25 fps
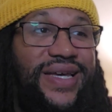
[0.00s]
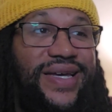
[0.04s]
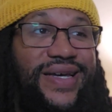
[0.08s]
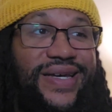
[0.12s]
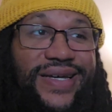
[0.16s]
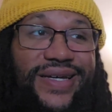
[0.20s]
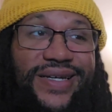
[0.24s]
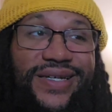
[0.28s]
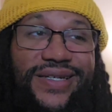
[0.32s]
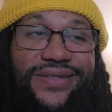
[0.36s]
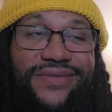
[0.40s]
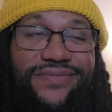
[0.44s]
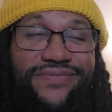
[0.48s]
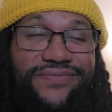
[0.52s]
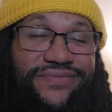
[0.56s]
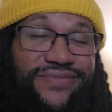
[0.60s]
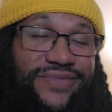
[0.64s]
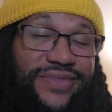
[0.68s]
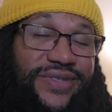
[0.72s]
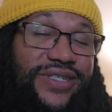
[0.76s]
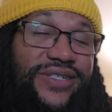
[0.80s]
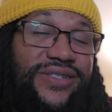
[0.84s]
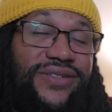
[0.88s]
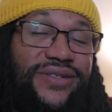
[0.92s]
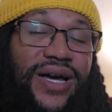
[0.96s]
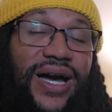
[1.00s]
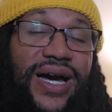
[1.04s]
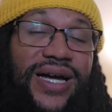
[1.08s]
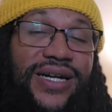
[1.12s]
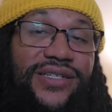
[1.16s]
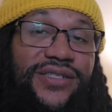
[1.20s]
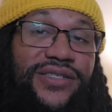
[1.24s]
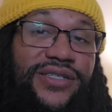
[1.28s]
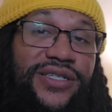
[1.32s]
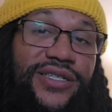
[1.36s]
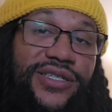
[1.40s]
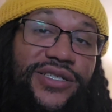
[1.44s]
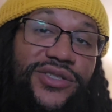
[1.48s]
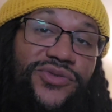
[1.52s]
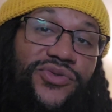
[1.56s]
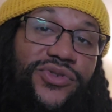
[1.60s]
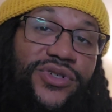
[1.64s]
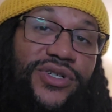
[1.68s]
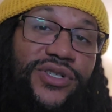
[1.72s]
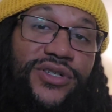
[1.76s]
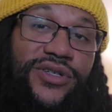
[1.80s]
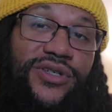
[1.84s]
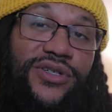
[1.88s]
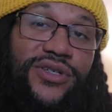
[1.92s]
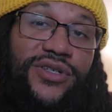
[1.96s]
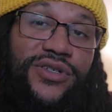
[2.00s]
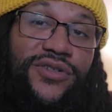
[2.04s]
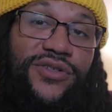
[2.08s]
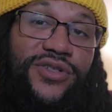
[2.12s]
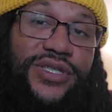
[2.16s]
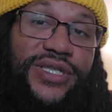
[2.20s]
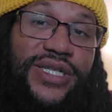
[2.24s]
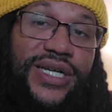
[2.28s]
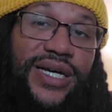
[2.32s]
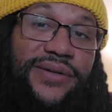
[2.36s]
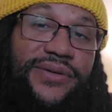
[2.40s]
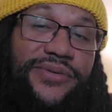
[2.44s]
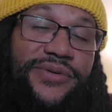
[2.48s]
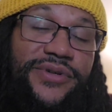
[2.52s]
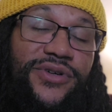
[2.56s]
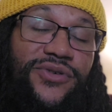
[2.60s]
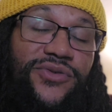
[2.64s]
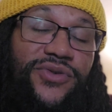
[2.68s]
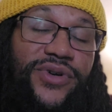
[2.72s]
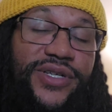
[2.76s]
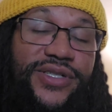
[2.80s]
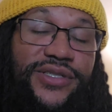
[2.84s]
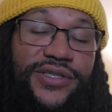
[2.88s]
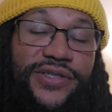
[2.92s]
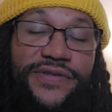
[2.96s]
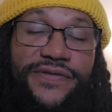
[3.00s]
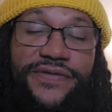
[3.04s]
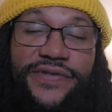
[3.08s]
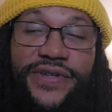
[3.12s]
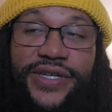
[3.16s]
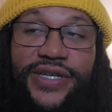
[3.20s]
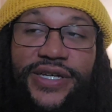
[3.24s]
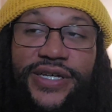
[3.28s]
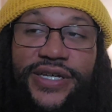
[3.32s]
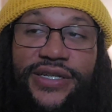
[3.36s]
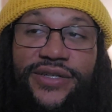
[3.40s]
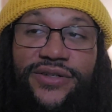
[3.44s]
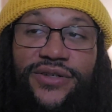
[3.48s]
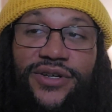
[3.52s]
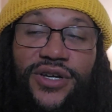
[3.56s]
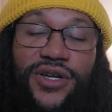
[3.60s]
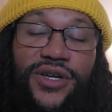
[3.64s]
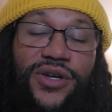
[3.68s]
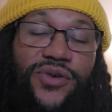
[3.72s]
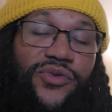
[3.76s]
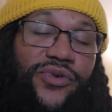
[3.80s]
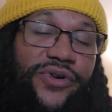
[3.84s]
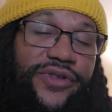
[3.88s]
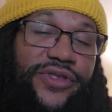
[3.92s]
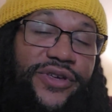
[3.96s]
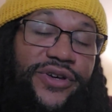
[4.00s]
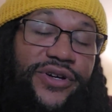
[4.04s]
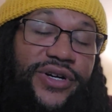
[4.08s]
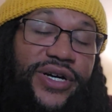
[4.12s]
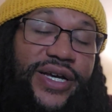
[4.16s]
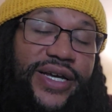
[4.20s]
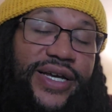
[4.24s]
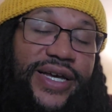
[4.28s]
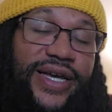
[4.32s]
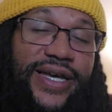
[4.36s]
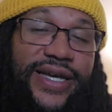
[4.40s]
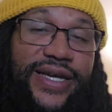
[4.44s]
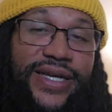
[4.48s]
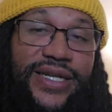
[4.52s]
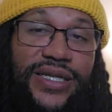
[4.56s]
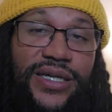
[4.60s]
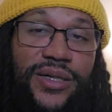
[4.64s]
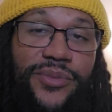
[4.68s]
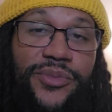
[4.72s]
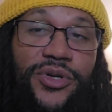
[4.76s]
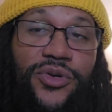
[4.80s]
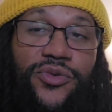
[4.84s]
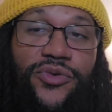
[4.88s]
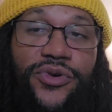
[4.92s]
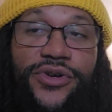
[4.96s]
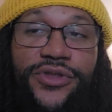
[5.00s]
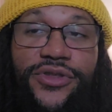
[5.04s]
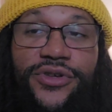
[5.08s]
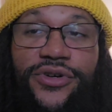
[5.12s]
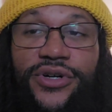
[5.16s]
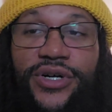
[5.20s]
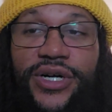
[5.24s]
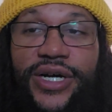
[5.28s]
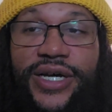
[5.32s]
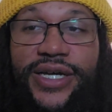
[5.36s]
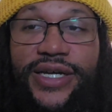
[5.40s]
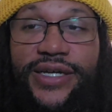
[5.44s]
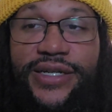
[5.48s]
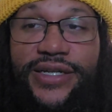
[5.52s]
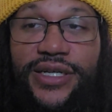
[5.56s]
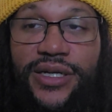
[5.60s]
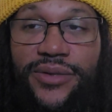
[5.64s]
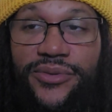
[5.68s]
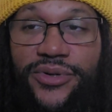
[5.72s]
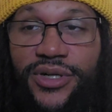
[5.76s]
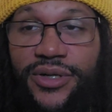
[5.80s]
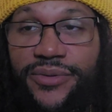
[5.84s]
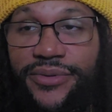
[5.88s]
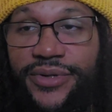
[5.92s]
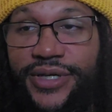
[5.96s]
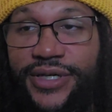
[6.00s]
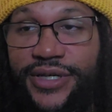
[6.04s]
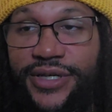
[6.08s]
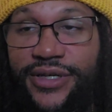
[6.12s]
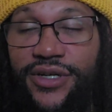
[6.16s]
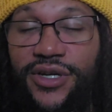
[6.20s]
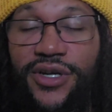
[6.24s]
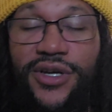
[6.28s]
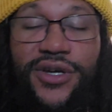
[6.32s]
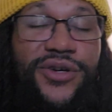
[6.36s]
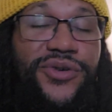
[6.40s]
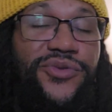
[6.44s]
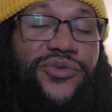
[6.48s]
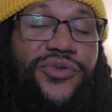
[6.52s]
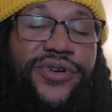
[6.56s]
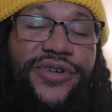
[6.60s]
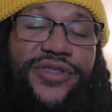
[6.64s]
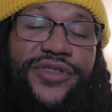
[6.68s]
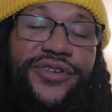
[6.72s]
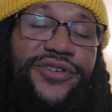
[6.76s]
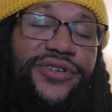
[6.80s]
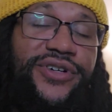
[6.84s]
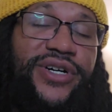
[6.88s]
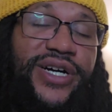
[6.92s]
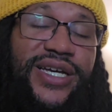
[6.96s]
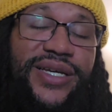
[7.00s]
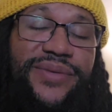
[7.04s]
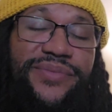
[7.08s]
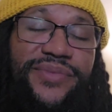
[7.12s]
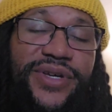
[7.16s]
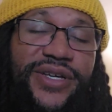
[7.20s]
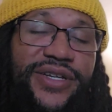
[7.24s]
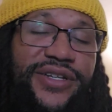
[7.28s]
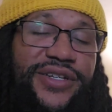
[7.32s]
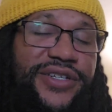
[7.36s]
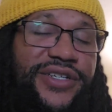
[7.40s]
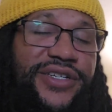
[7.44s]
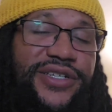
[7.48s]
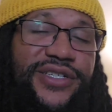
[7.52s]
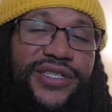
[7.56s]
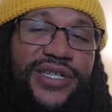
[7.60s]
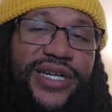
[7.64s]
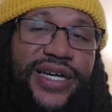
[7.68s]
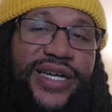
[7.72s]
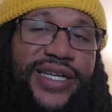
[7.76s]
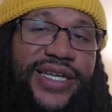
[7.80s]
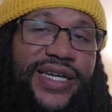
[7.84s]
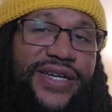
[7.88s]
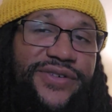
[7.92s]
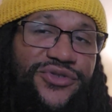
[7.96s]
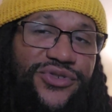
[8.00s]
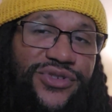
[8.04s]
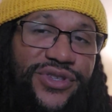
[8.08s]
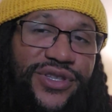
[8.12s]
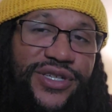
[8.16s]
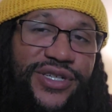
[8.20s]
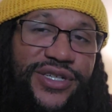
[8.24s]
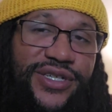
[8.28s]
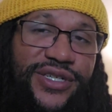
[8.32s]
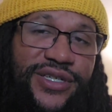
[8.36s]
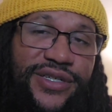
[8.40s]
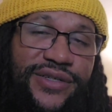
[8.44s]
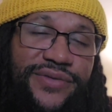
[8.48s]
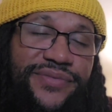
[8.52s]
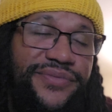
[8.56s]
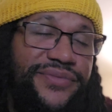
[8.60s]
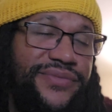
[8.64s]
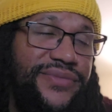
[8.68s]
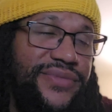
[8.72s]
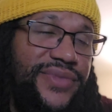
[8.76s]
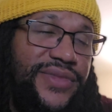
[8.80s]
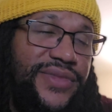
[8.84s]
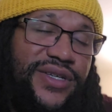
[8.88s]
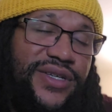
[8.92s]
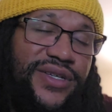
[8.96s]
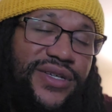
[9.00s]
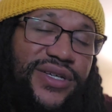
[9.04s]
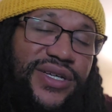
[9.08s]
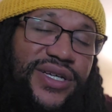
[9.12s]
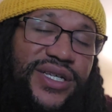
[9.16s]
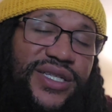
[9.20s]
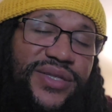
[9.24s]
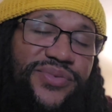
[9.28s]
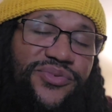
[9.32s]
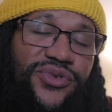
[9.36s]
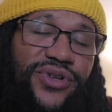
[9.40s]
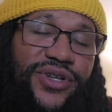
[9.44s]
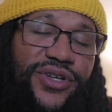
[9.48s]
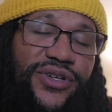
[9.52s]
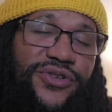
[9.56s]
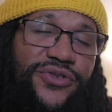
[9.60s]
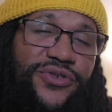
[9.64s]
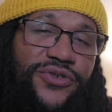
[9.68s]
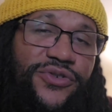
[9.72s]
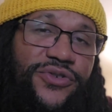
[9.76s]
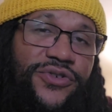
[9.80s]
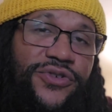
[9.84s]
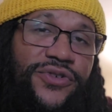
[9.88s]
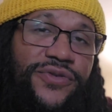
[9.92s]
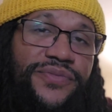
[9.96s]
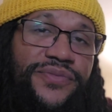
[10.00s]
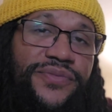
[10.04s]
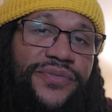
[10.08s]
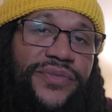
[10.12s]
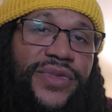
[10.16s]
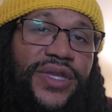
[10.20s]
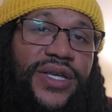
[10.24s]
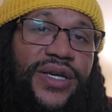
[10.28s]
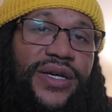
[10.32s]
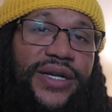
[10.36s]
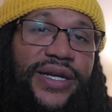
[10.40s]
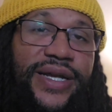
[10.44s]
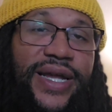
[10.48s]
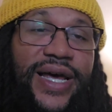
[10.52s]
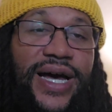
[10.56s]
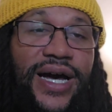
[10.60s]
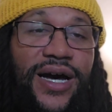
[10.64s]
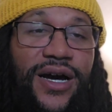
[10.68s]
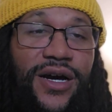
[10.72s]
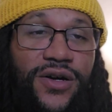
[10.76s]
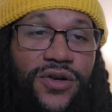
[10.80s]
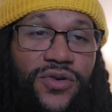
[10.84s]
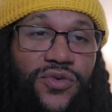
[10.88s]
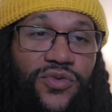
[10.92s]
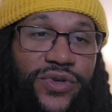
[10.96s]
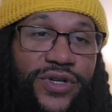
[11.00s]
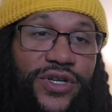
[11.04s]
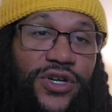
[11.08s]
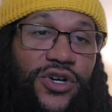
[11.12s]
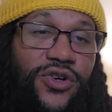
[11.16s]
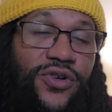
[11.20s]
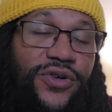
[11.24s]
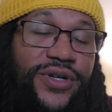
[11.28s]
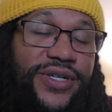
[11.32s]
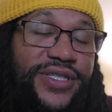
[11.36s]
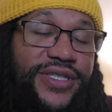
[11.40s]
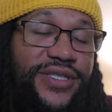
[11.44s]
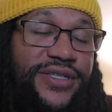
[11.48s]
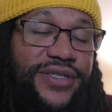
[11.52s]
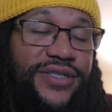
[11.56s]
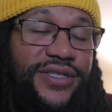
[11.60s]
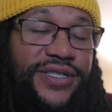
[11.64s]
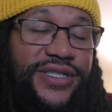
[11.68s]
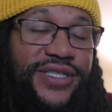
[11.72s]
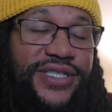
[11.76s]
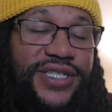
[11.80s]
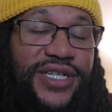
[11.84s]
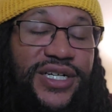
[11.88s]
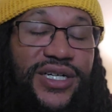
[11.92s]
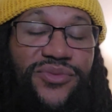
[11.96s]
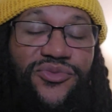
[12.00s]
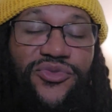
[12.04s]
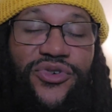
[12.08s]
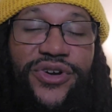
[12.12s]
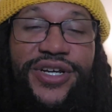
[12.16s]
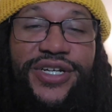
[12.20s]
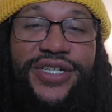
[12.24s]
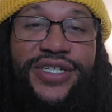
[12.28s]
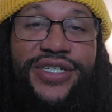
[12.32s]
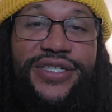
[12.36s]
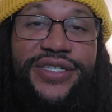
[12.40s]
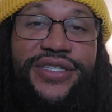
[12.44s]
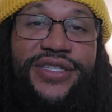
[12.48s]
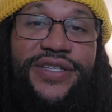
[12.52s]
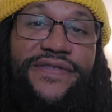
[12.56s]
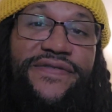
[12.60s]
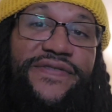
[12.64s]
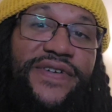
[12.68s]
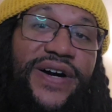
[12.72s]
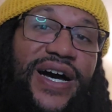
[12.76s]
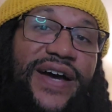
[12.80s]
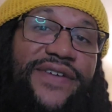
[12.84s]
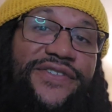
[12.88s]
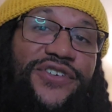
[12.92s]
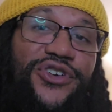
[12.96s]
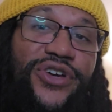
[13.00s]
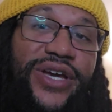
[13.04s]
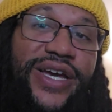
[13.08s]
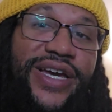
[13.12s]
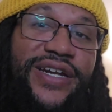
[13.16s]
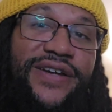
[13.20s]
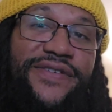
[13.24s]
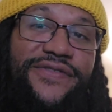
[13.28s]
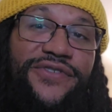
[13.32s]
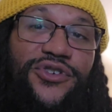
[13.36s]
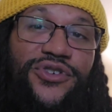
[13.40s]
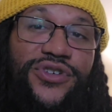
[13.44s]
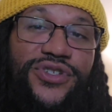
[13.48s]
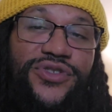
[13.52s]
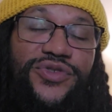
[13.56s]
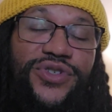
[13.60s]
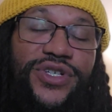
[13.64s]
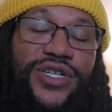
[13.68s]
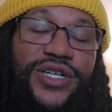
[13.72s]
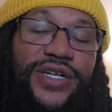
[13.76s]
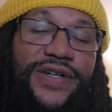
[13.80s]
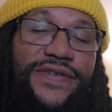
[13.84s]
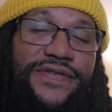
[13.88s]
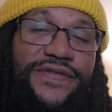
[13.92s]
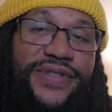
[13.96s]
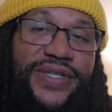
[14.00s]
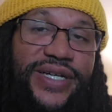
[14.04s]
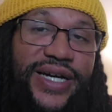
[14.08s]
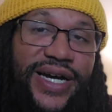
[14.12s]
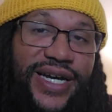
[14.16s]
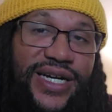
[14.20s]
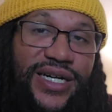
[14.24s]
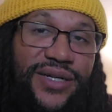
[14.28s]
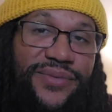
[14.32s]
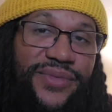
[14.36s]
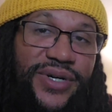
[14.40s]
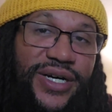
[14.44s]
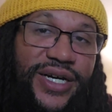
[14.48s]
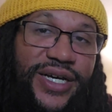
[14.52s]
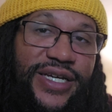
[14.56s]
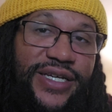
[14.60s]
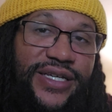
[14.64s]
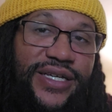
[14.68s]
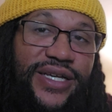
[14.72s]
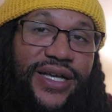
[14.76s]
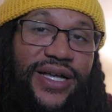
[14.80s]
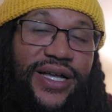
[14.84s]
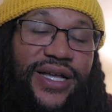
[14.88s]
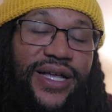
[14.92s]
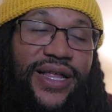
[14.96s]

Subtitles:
And honestly, it's really a good time to be a wrestling fan. Whether you like AEW, whether you like WWE, whether you're like me and you just like everything, it's pretty cool. Now we go into the celebration, the 5 year anniversary of Dynamite.